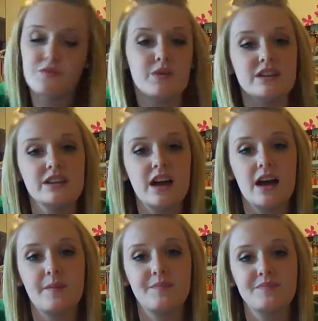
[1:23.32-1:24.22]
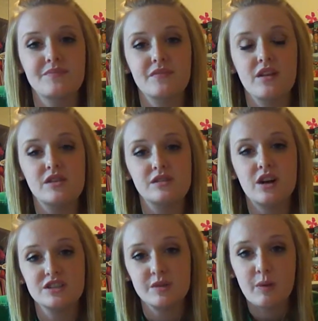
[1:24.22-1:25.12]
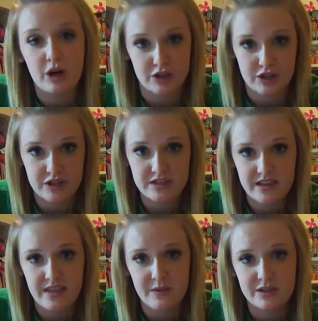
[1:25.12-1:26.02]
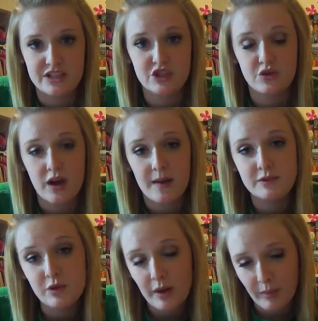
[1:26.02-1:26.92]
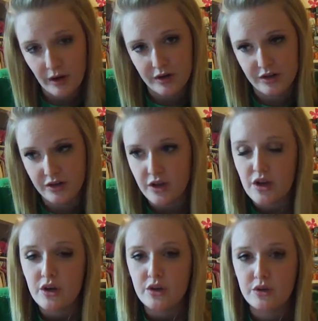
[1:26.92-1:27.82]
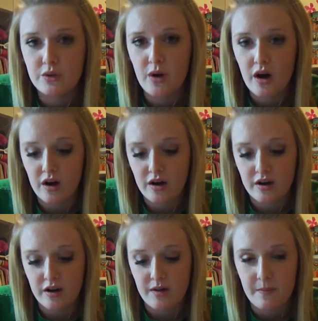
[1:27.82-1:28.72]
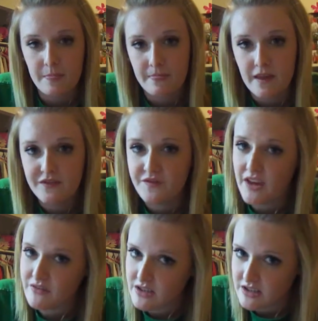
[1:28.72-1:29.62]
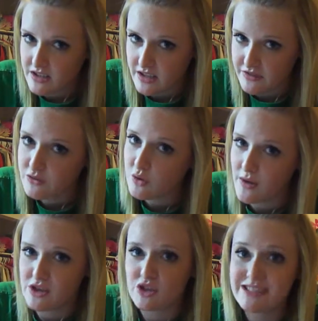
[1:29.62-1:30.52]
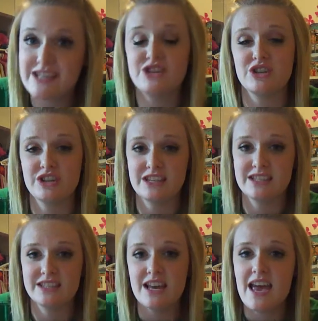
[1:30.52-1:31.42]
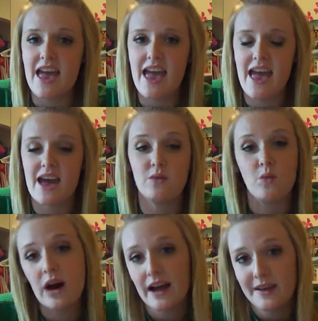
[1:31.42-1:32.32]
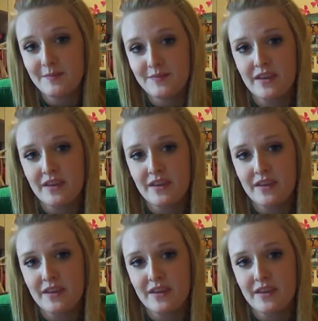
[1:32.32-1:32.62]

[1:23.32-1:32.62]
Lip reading: we got into partners, and then we described to our partner who our favorite influential teacher is and why.